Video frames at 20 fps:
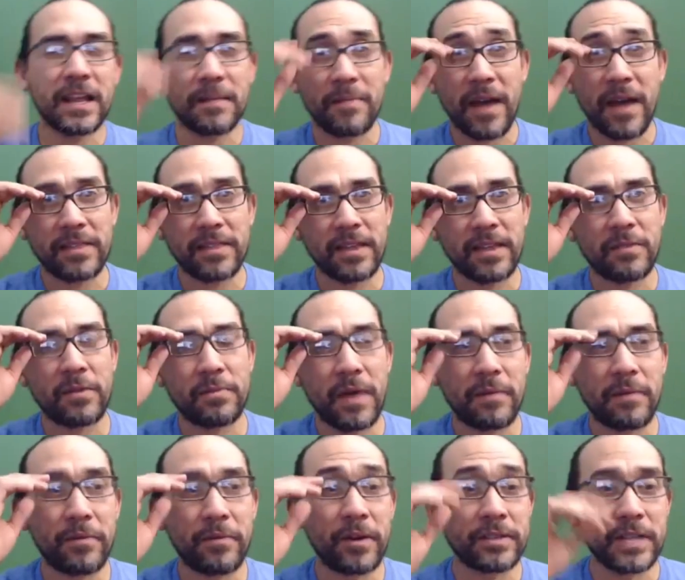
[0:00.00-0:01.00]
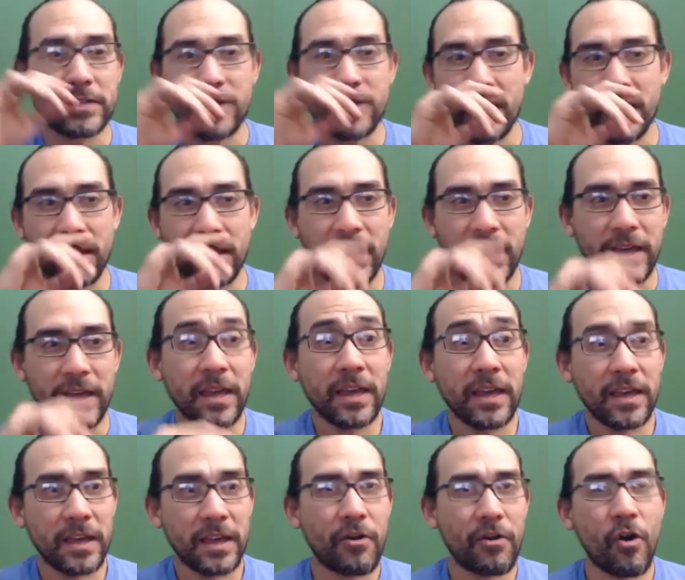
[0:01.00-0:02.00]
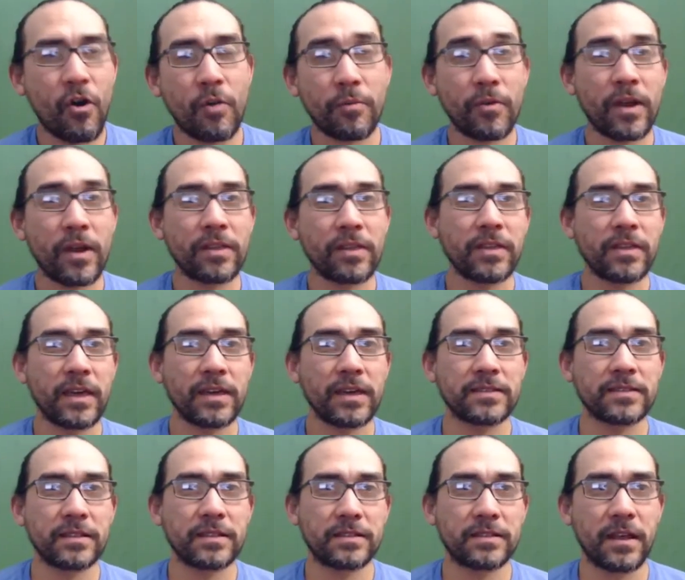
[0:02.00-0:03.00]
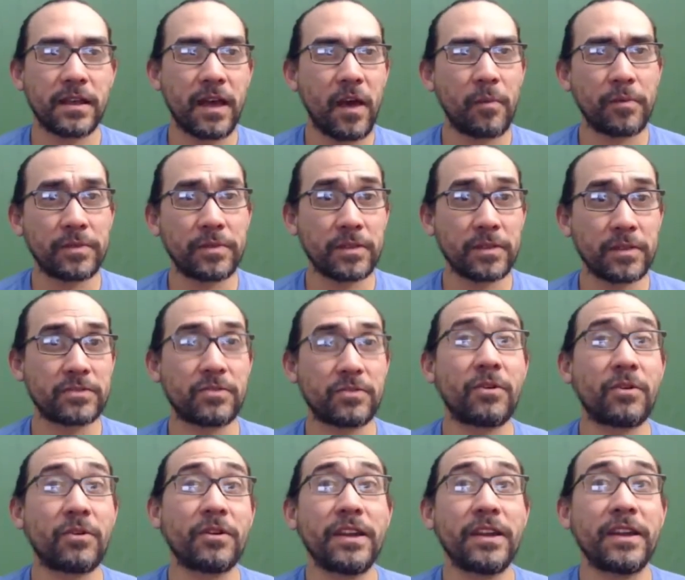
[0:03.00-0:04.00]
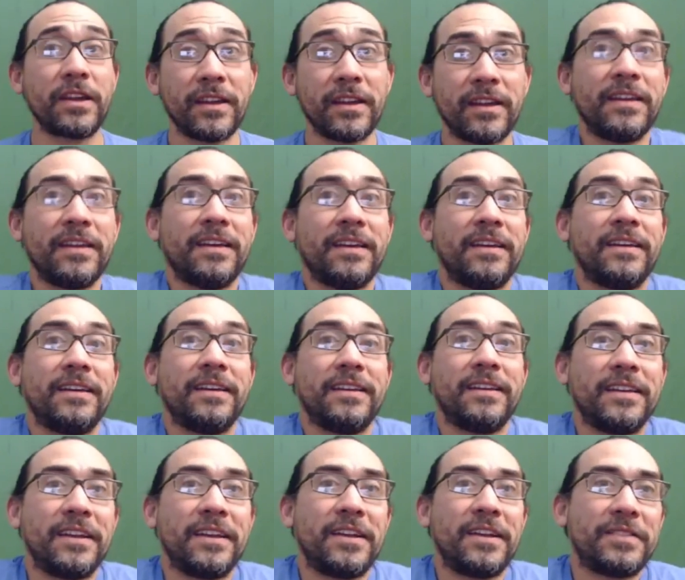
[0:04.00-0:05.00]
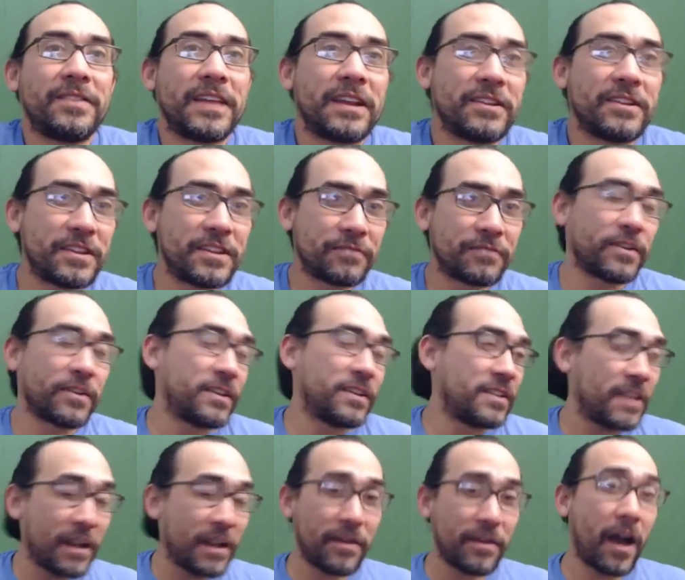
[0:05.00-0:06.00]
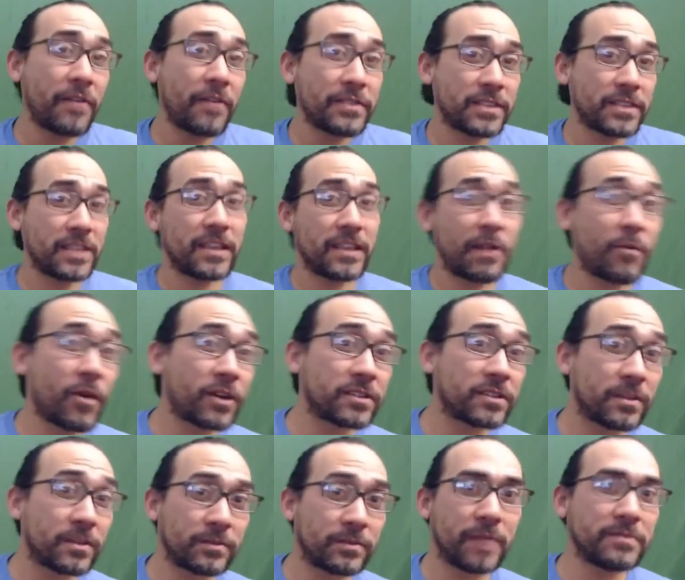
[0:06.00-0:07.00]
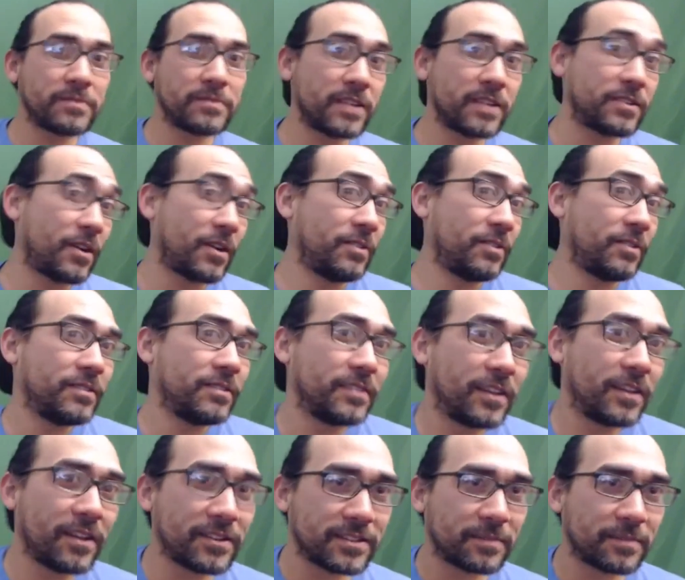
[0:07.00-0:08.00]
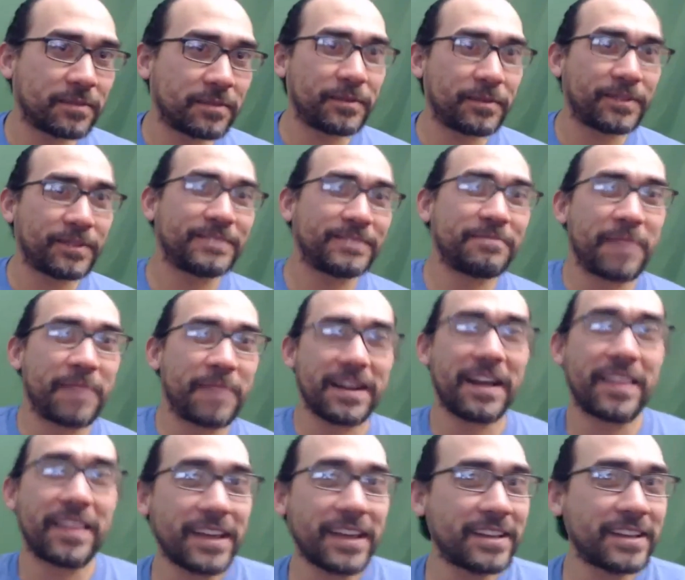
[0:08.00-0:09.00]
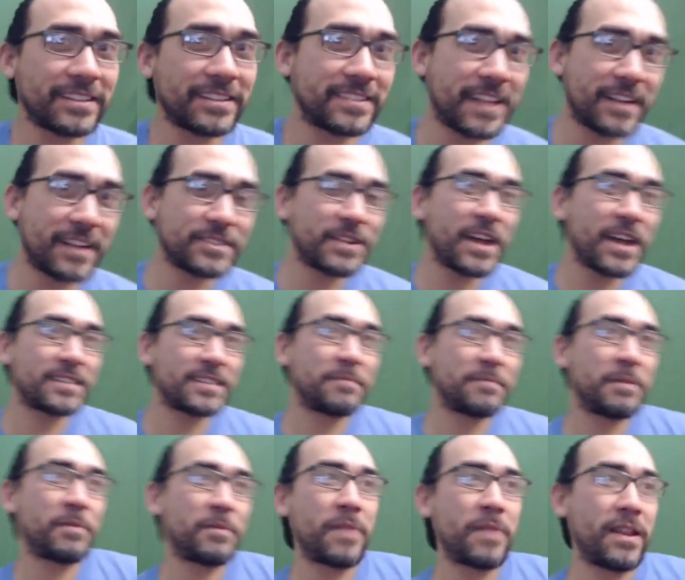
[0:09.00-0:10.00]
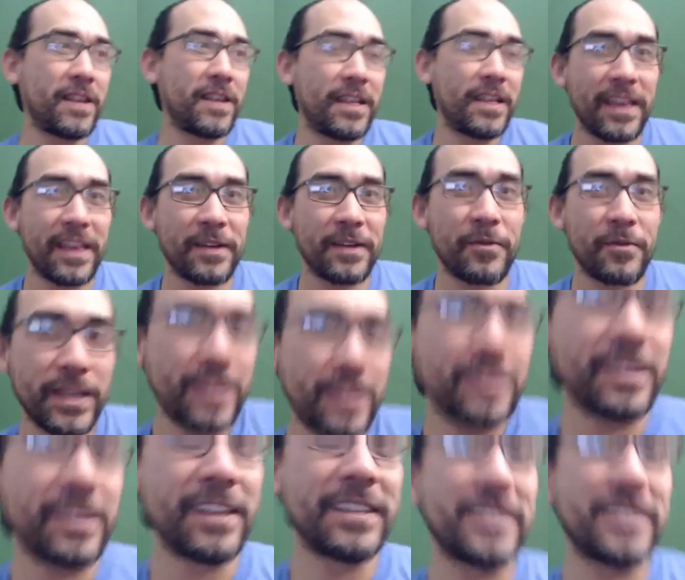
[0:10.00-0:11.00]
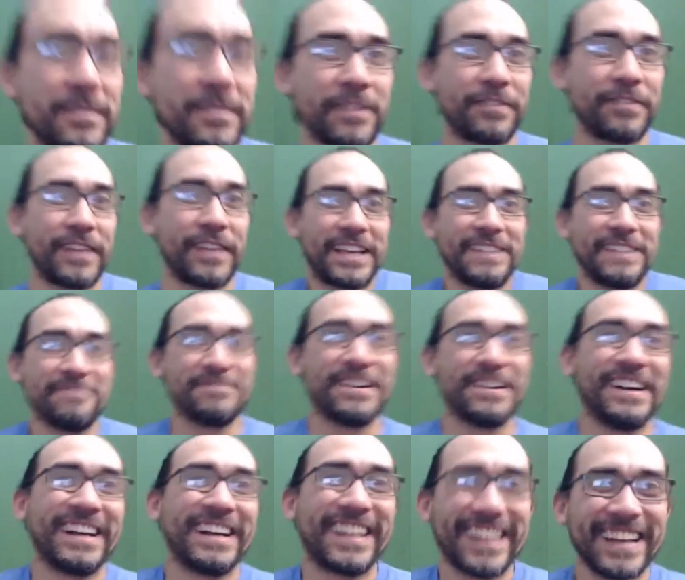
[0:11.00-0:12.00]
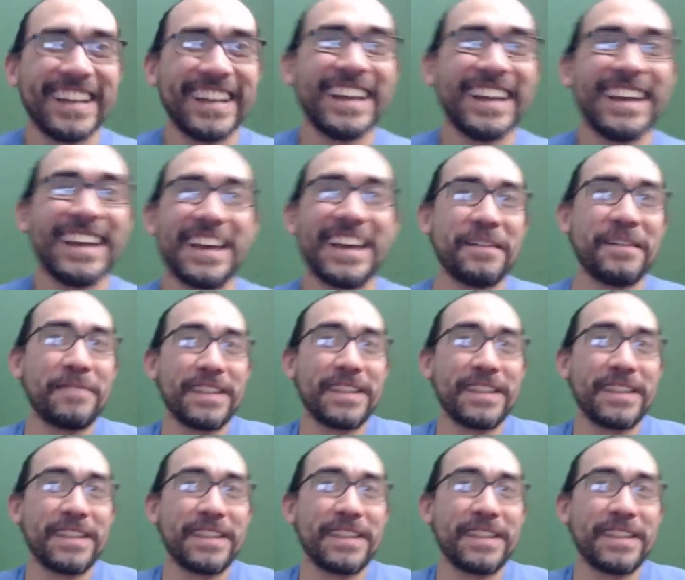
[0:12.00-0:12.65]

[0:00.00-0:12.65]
kind of my thing with my books. I try to like incorporate things to help with the story, you know, that are different. Obviously they work, sometimes they don't, you know, some people may not like soundtrack. Some people may not like wiki links in the fucking book, you